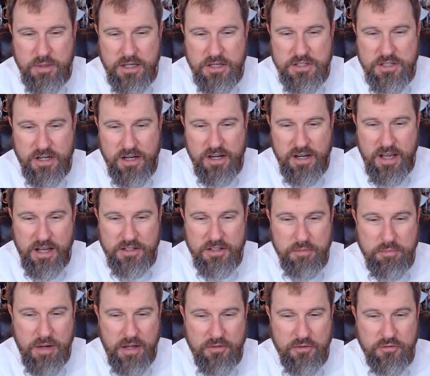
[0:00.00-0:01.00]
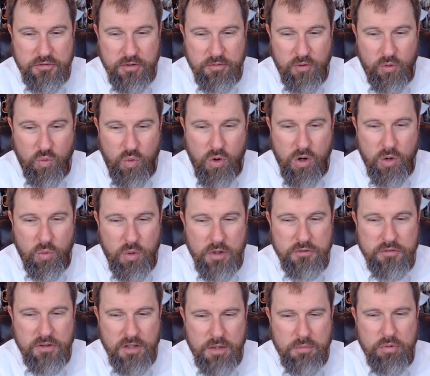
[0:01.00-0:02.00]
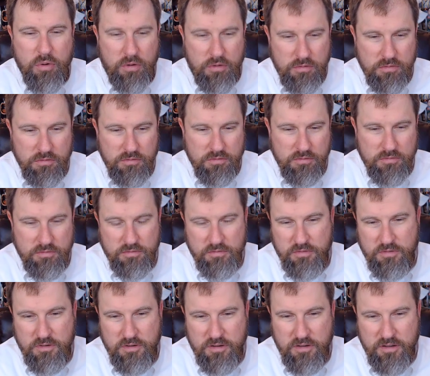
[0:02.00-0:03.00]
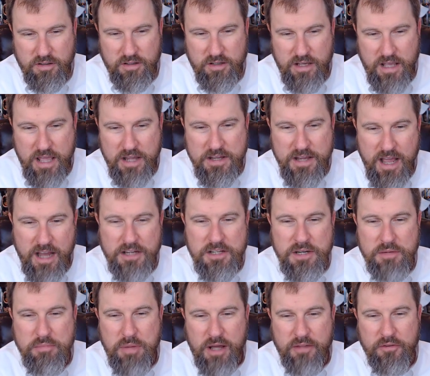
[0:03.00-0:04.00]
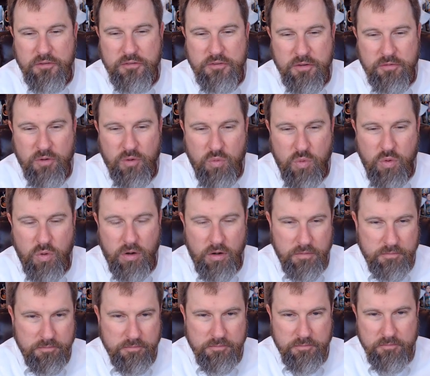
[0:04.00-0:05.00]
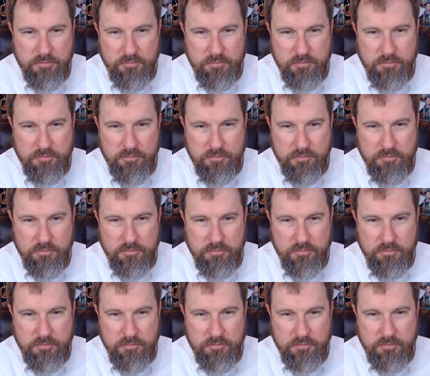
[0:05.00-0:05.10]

speech and enacted by the Civil War was liberal. Enacted by the Civil War.